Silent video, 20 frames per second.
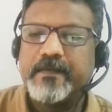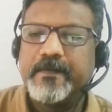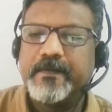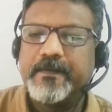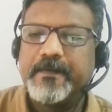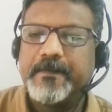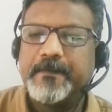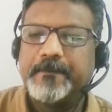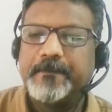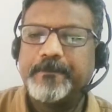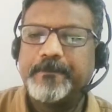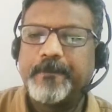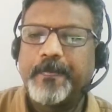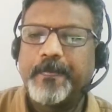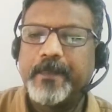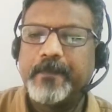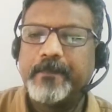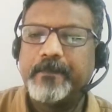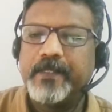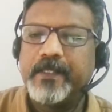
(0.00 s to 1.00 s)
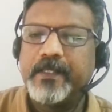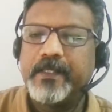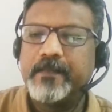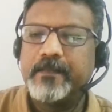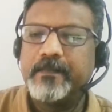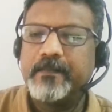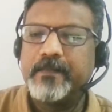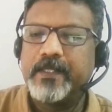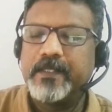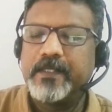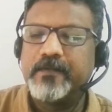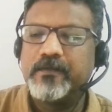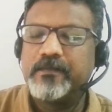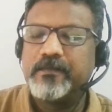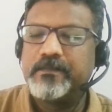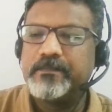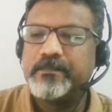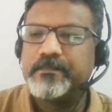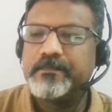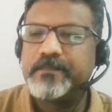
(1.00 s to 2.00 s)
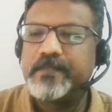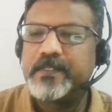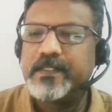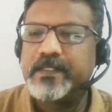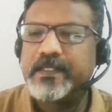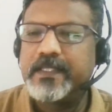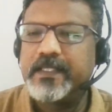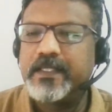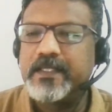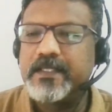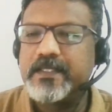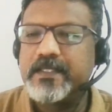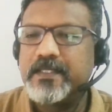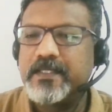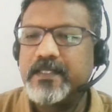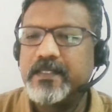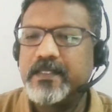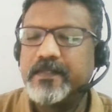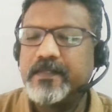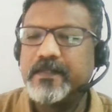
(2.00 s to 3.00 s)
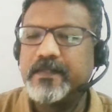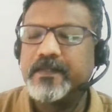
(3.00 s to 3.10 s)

Um, I hope uh, that answered.